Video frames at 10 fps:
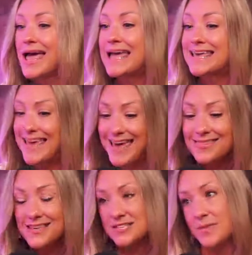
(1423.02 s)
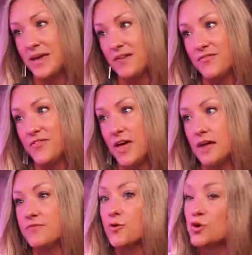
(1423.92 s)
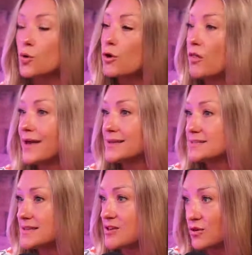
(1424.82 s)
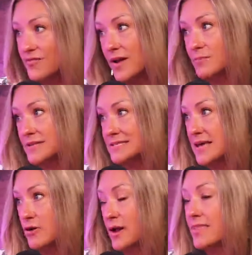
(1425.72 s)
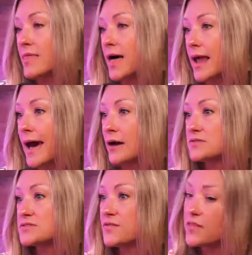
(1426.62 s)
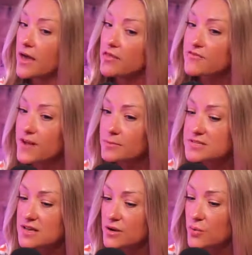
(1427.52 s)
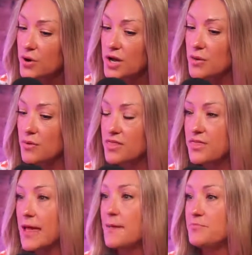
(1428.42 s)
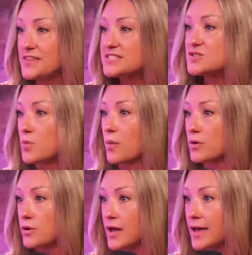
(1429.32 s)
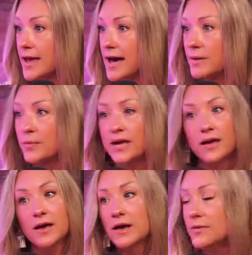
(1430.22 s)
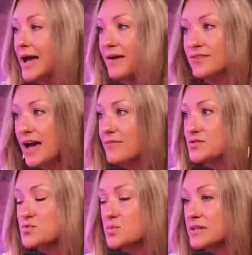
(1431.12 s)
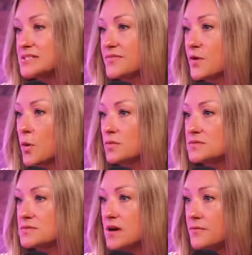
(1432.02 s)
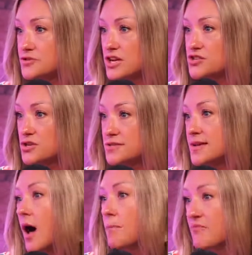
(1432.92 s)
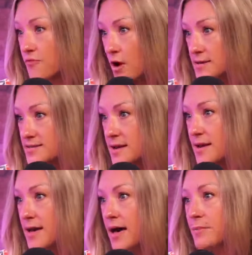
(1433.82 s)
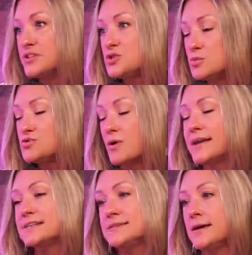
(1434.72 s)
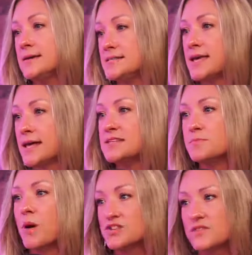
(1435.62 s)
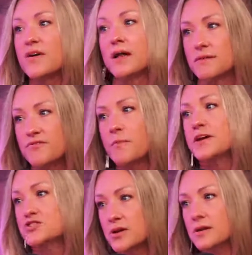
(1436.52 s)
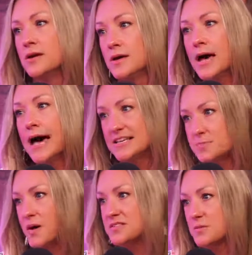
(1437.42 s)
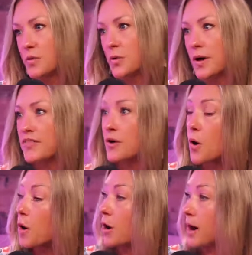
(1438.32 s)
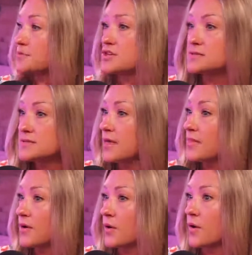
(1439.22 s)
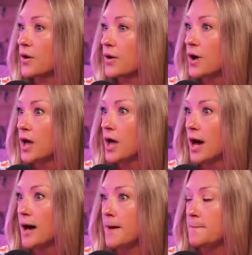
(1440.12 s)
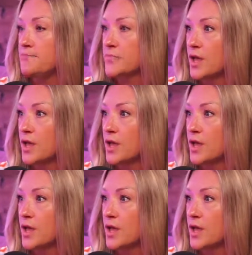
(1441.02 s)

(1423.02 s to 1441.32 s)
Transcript: can this be a fit for your clients and your families that are in that house for the other families that you're working with this is what we're looking at we we have to have those really difficult conversations up front and we do try to dig to get as much of that information as possible. There are options and there are um,